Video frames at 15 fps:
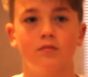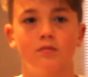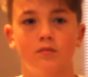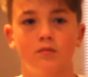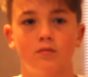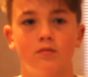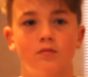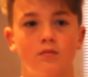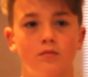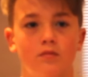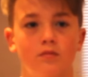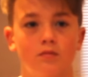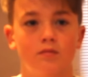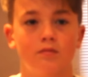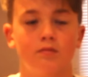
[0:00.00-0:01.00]

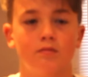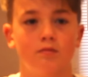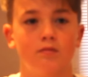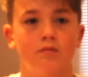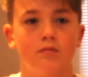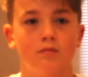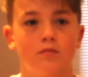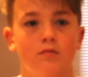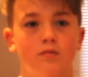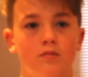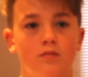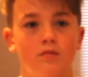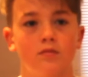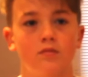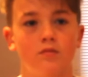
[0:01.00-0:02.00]

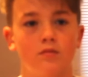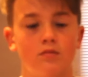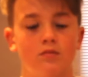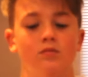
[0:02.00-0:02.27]
No words are spoken by the person on screen.